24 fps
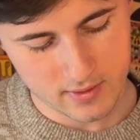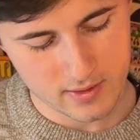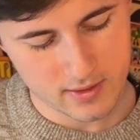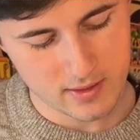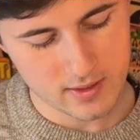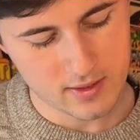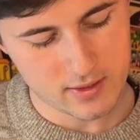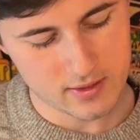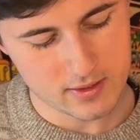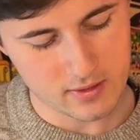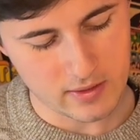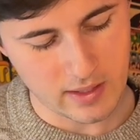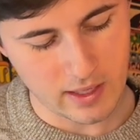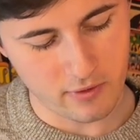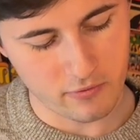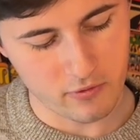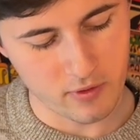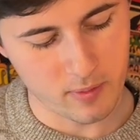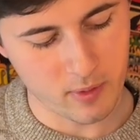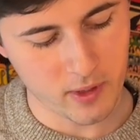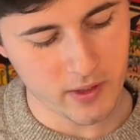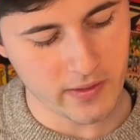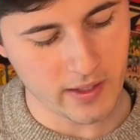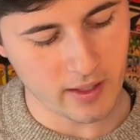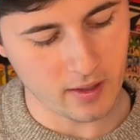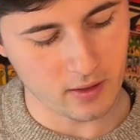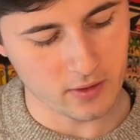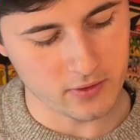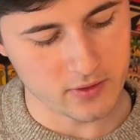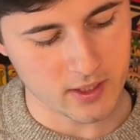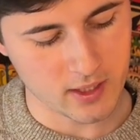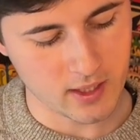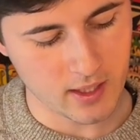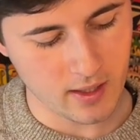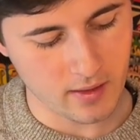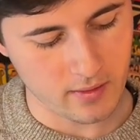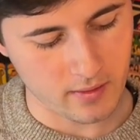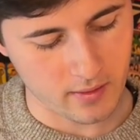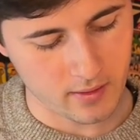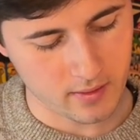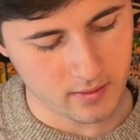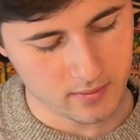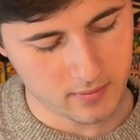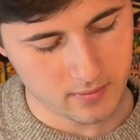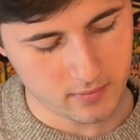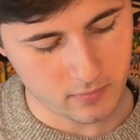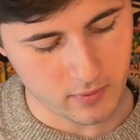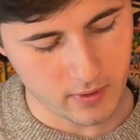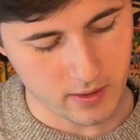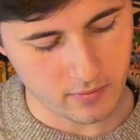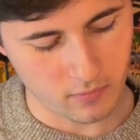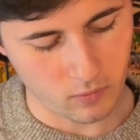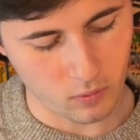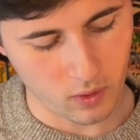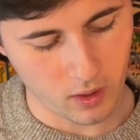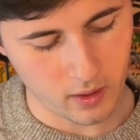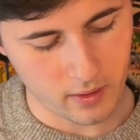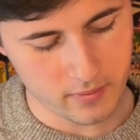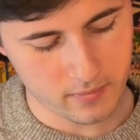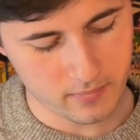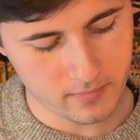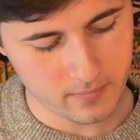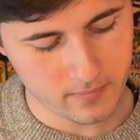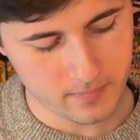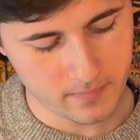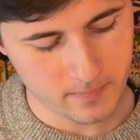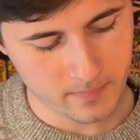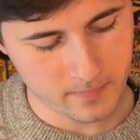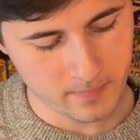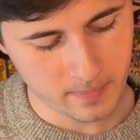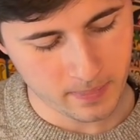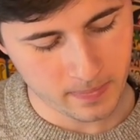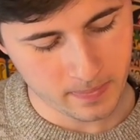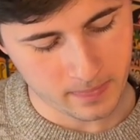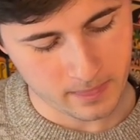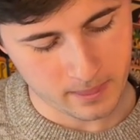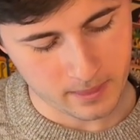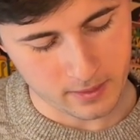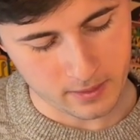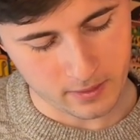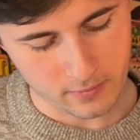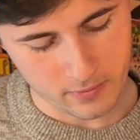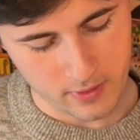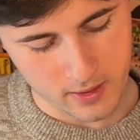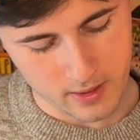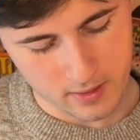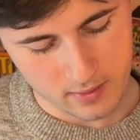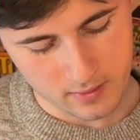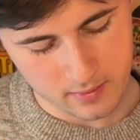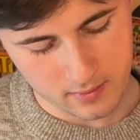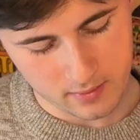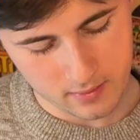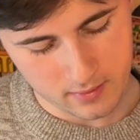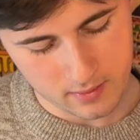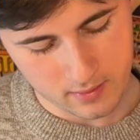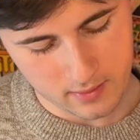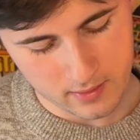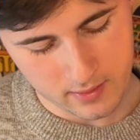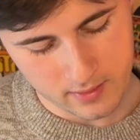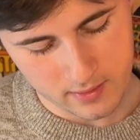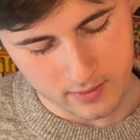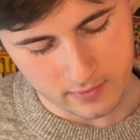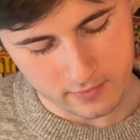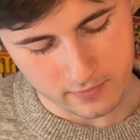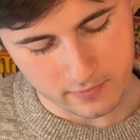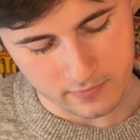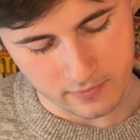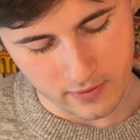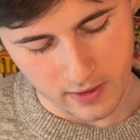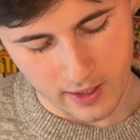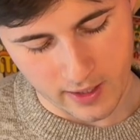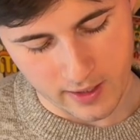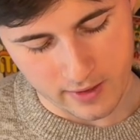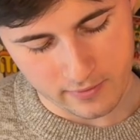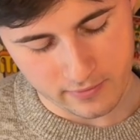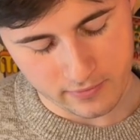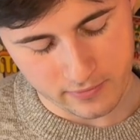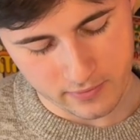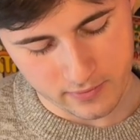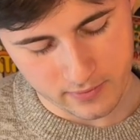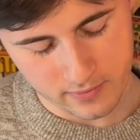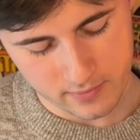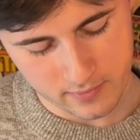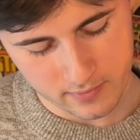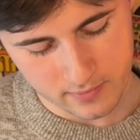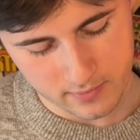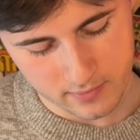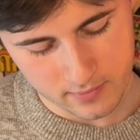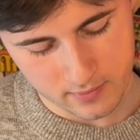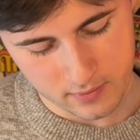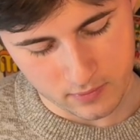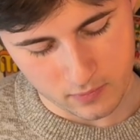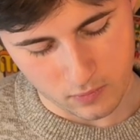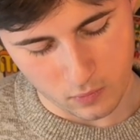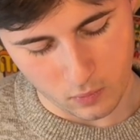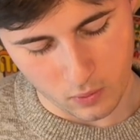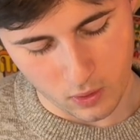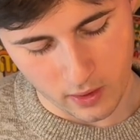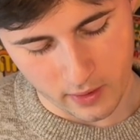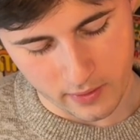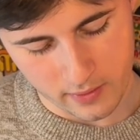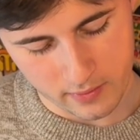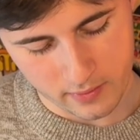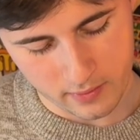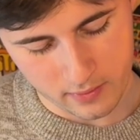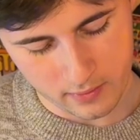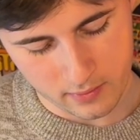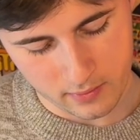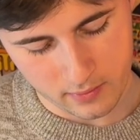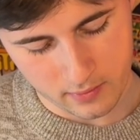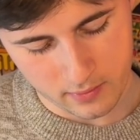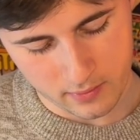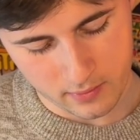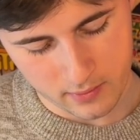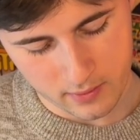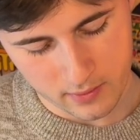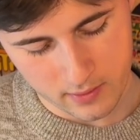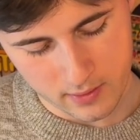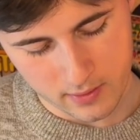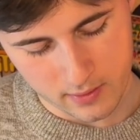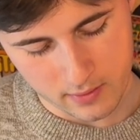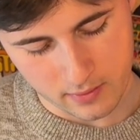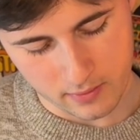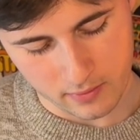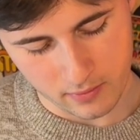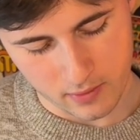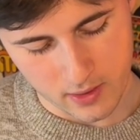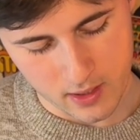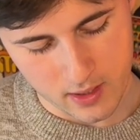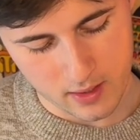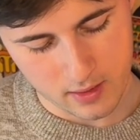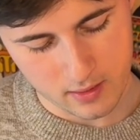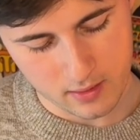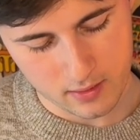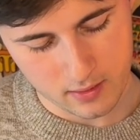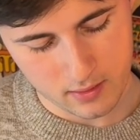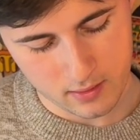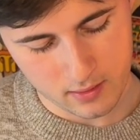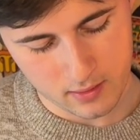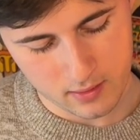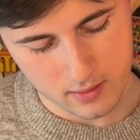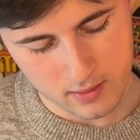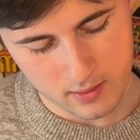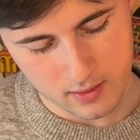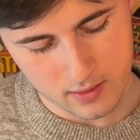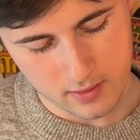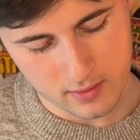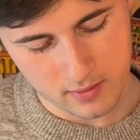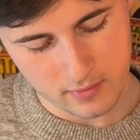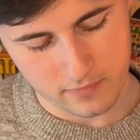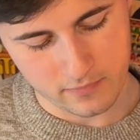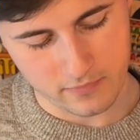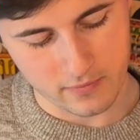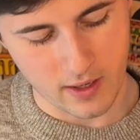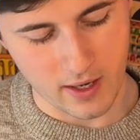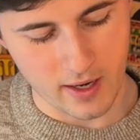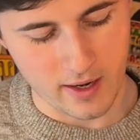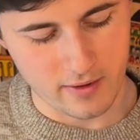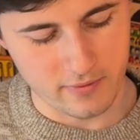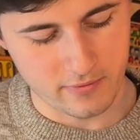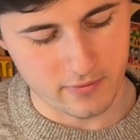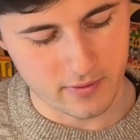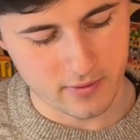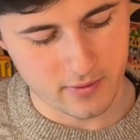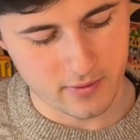So now if we put that all together, we have 1, 3, 5, 1, 3, 5.